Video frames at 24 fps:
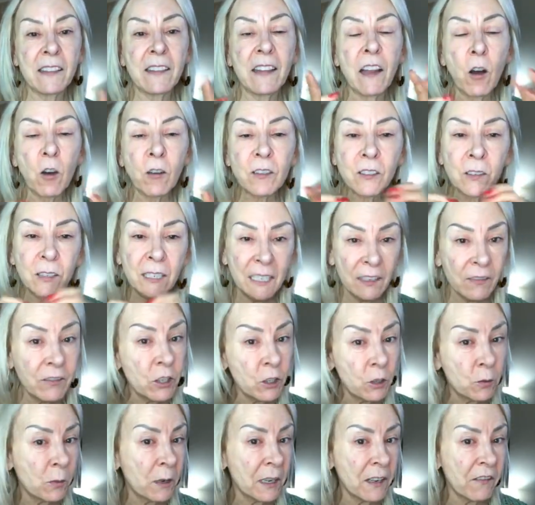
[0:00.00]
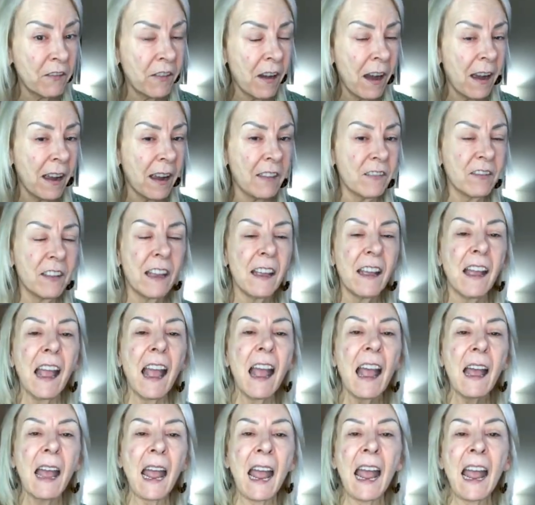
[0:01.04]
And they also give you 25
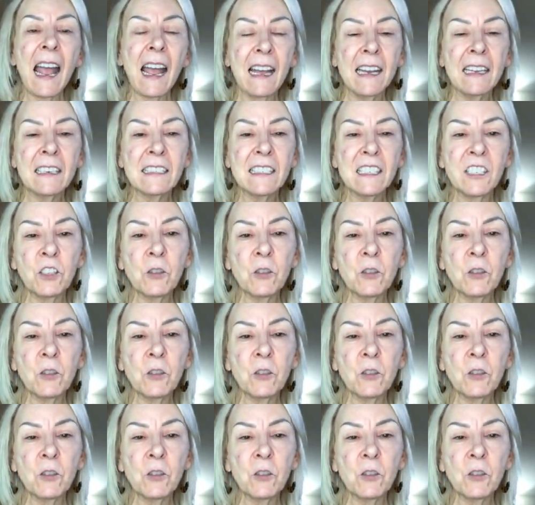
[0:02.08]
and